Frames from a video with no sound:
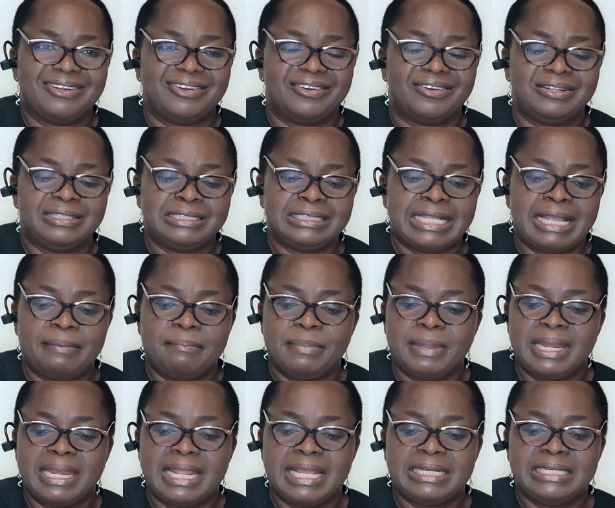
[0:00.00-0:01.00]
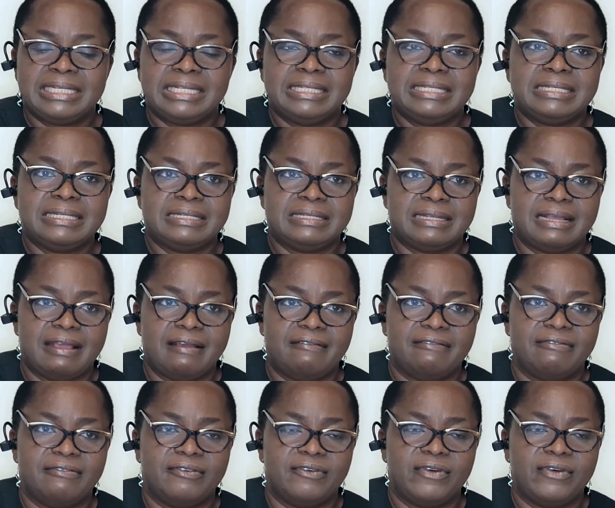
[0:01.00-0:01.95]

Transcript: contaminating self.